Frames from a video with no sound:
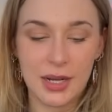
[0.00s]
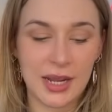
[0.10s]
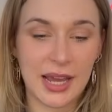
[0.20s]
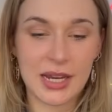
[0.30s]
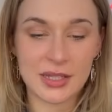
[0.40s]

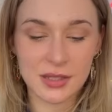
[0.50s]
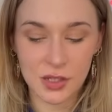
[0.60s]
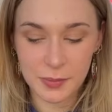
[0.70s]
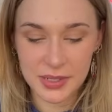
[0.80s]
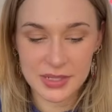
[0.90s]
Again, this
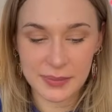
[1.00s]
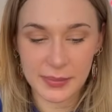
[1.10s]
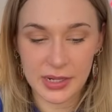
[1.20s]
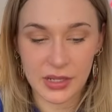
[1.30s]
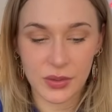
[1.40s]
could be
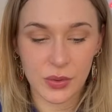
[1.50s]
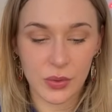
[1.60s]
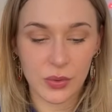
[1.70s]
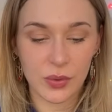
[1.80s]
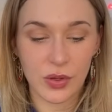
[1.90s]
somebody
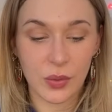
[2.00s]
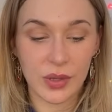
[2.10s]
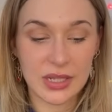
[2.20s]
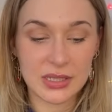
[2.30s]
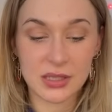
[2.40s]
who, you know,
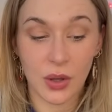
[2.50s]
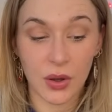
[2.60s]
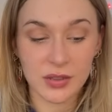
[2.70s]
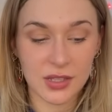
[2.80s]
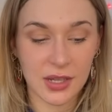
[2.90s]
is
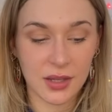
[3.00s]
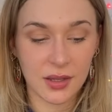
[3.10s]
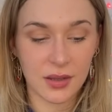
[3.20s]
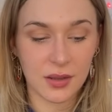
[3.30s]
toxic.